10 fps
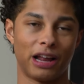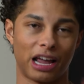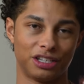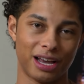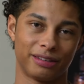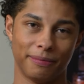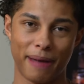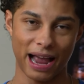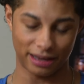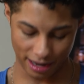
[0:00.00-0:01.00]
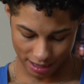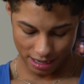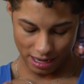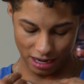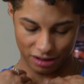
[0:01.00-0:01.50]
like a chest and back day,
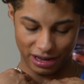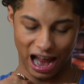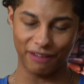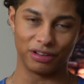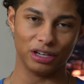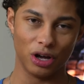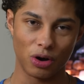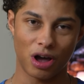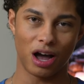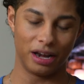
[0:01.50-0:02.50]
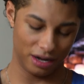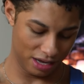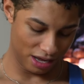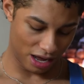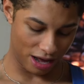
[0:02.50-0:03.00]
because you have the low cut
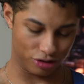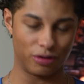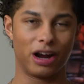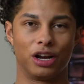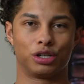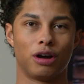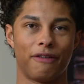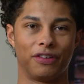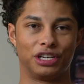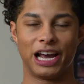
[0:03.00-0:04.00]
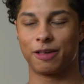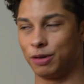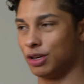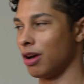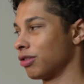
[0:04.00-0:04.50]
stringer to show off the chest,
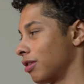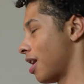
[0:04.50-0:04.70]
but you also